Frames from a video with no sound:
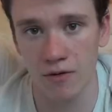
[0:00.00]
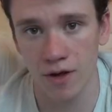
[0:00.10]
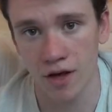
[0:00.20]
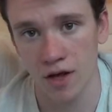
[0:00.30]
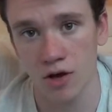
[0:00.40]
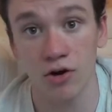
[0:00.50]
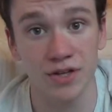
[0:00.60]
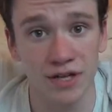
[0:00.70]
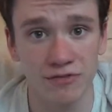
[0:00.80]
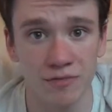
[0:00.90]
out
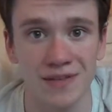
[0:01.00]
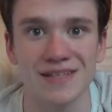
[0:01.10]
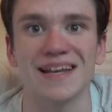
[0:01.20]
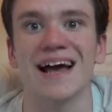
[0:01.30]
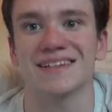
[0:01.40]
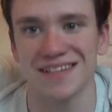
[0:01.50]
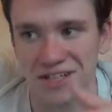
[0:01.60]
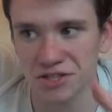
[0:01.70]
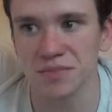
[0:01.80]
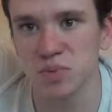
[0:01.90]
called Infamous, and that's
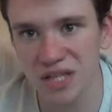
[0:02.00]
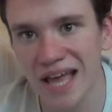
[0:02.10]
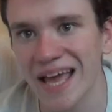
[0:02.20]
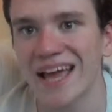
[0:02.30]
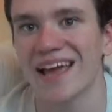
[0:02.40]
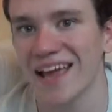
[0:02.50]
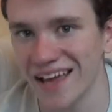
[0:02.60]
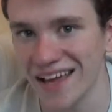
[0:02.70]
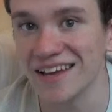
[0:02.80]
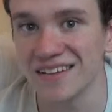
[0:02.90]
actually playing
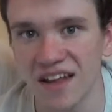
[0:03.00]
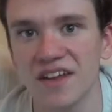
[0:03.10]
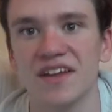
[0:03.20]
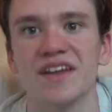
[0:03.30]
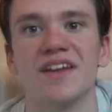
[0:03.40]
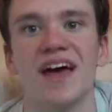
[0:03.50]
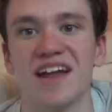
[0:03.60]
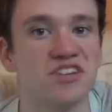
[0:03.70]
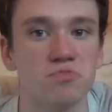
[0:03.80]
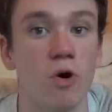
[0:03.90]
in London.
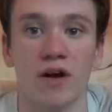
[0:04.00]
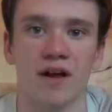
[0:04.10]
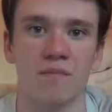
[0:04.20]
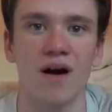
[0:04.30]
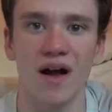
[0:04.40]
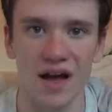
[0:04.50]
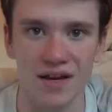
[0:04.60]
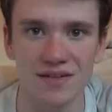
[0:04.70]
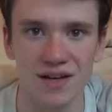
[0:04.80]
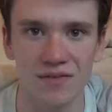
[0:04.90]
And just walking by, I
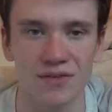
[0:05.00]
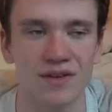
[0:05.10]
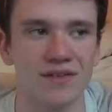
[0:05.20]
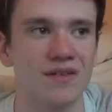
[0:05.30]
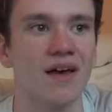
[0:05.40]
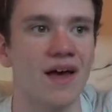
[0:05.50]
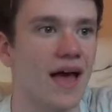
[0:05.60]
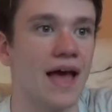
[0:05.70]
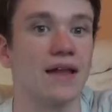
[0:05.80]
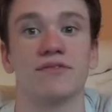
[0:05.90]
discovered this,
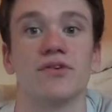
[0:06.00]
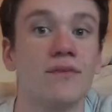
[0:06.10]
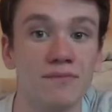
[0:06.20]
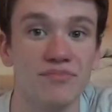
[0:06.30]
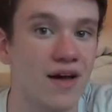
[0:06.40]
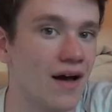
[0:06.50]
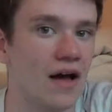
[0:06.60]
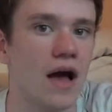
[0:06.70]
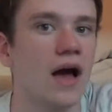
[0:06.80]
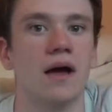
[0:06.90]
and so
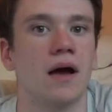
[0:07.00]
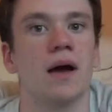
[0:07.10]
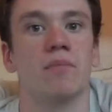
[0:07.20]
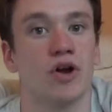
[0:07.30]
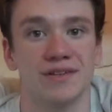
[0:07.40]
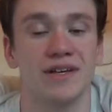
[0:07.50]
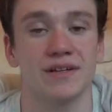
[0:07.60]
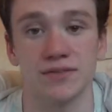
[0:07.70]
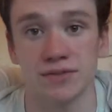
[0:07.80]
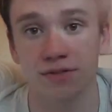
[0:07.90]
I bought a
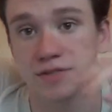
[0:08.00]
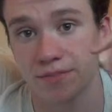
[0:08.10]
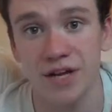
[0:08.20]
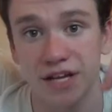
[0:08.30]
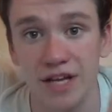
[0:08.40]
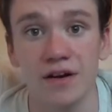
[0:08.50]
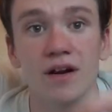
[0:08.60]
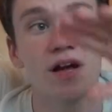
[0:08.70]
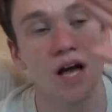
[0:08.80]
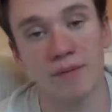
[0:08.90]
ticket. So as soon as I'm done here,
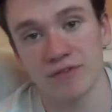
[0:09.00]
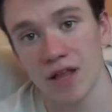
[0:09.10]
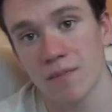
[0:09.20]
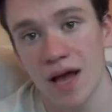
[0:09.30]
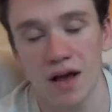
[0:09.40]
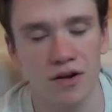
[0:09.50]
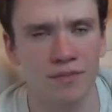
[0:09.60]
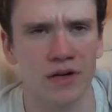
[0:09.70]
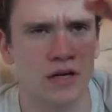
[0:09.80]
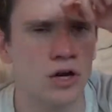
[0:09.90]
I'm gonna fly back, or
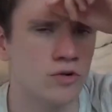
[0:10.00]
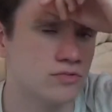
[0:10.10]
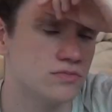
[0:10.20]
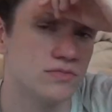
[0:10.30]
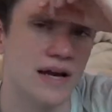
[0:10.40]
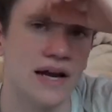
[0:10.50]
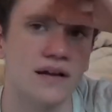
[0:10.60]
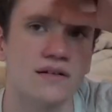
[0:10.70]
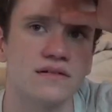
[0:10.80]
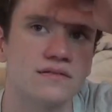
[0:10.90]
I'm gonna go
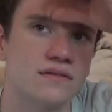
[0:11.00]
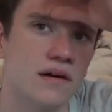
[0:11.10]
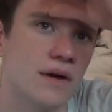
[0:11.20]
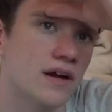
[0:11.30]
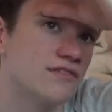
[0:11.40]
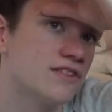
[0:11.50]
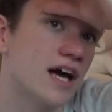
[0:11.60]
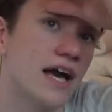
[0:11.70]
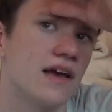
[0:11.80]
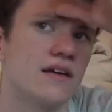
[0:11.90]
back. I'm not gonna
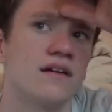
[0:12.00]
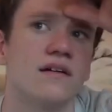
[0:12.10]
fly.